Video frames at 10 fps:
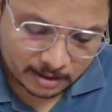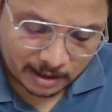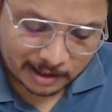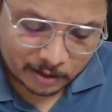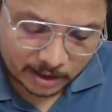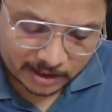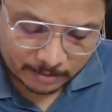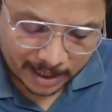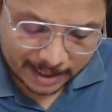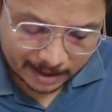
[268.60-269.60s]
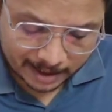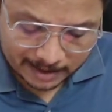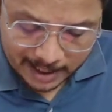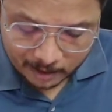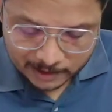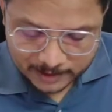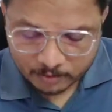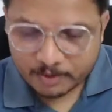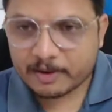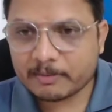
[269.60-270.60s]
algorithm, right? In that also
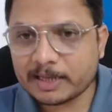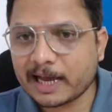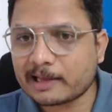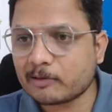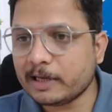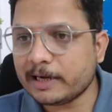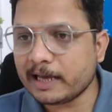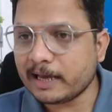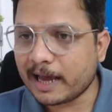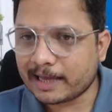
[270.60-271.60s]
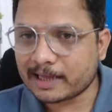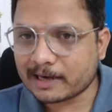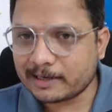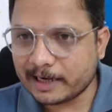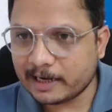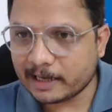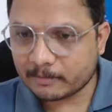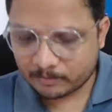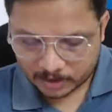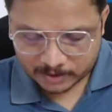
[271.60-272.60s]
we were been calculating N R T T.
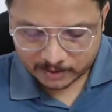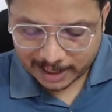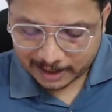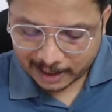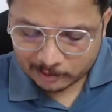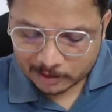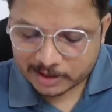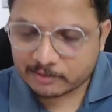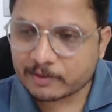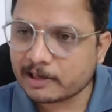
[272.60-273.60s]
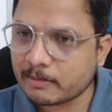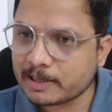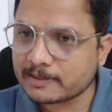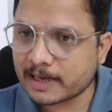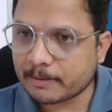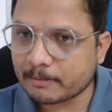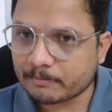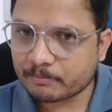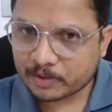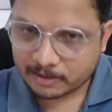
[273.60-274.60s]
So that calculation will remain same,
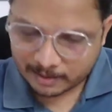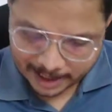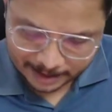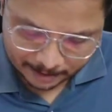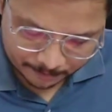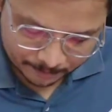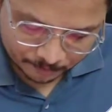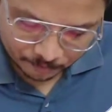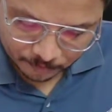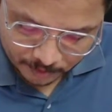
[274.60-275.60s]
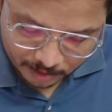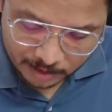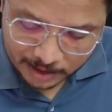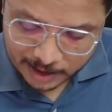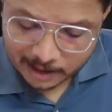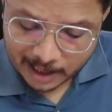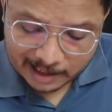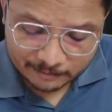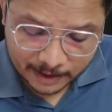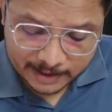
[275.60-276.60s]
right? Here
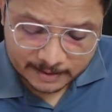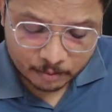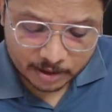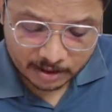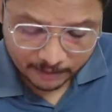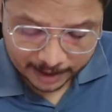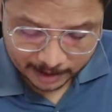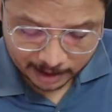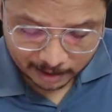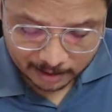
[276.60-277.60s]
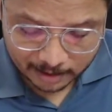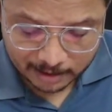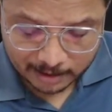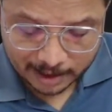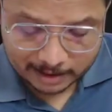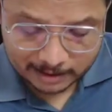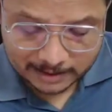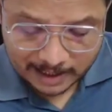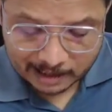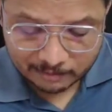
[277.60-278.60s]
alpha is smoothing factor, and
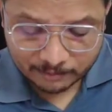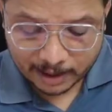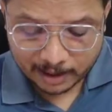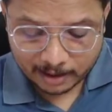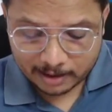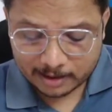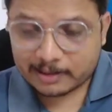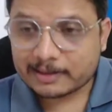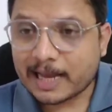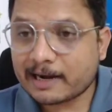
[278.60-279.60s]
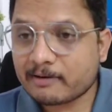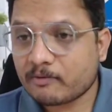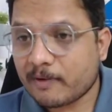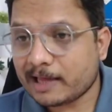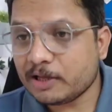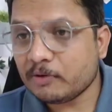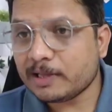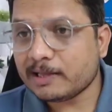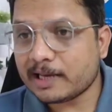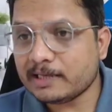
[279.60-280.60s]
this alpha, that value
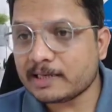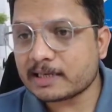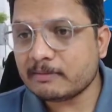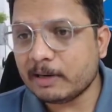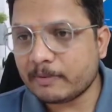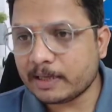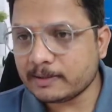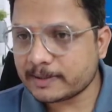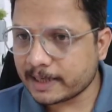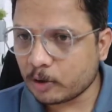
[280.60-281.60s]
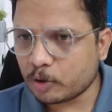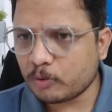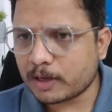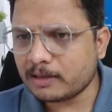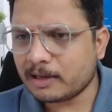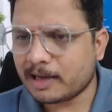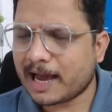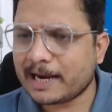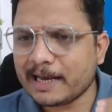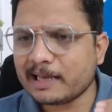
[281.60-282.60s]
will ranges in between zero to one.
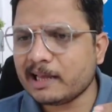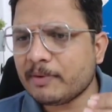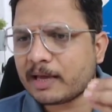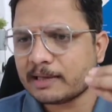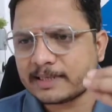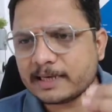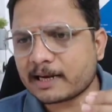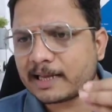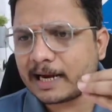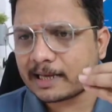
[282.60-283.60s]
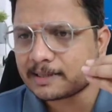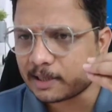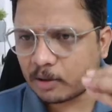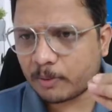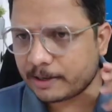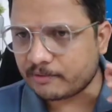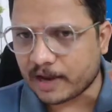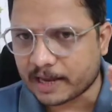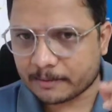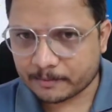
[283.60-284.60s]
Ideally we consider that as zero point five.